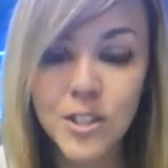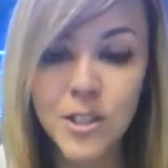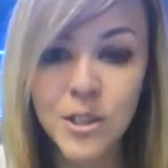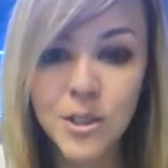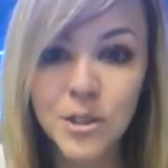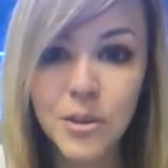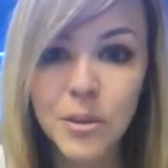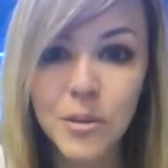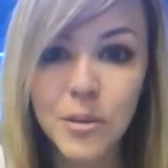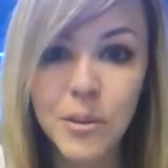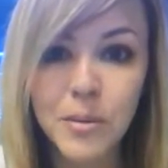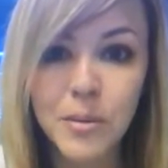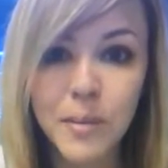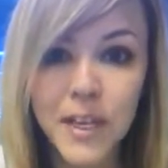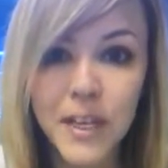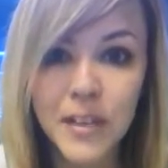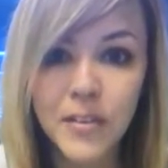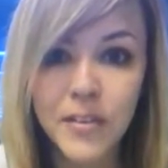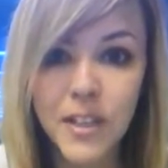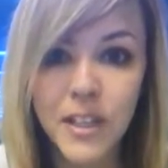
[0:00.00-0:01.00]
to
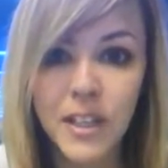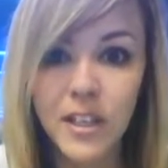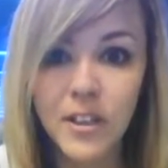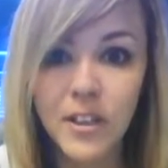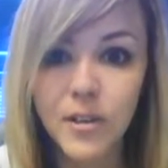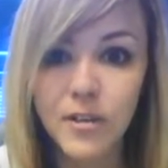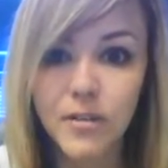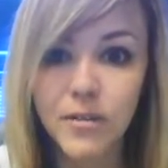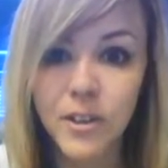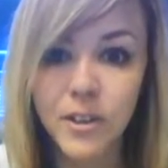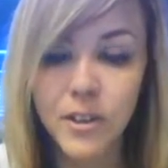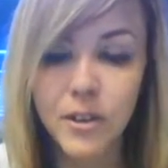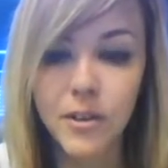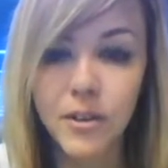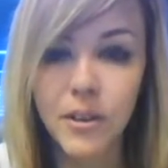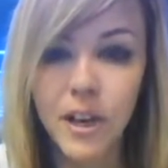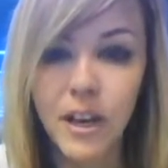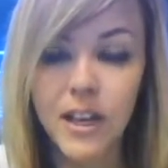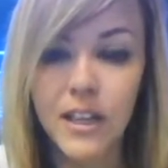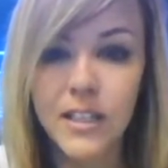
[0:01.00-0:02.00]
make a video for you
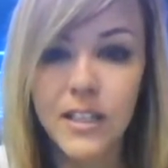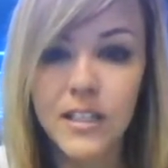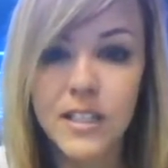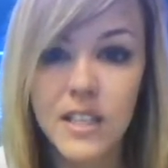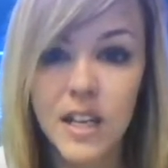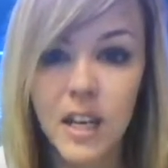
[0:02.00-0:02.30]
guys